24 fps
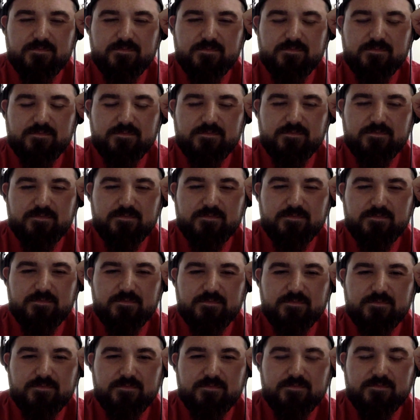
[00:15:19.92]

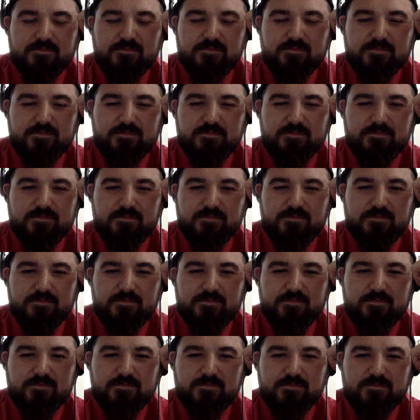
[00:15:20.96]

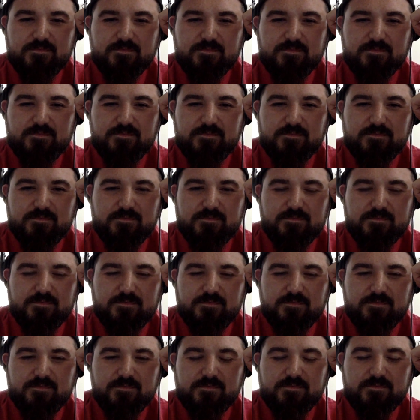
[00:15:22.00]

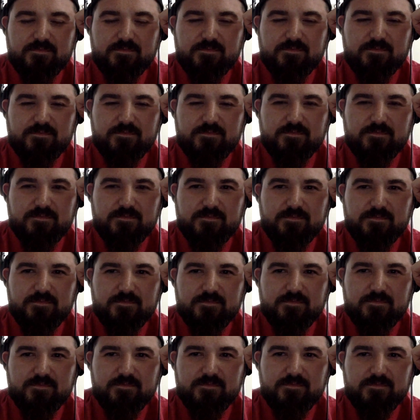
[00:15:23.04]

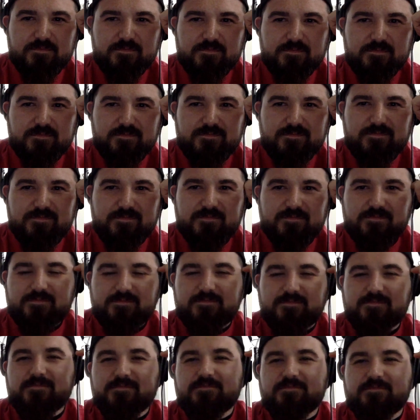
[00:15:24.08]

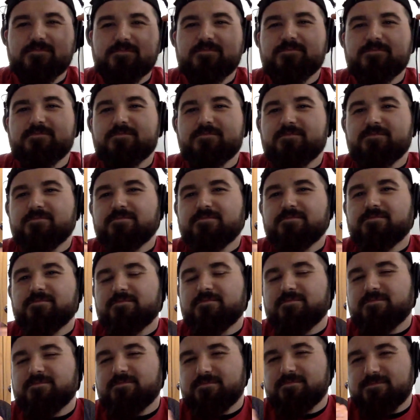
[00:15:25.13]

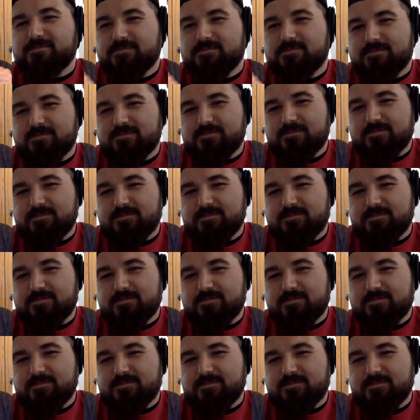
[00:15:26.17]
The person shown says nothing.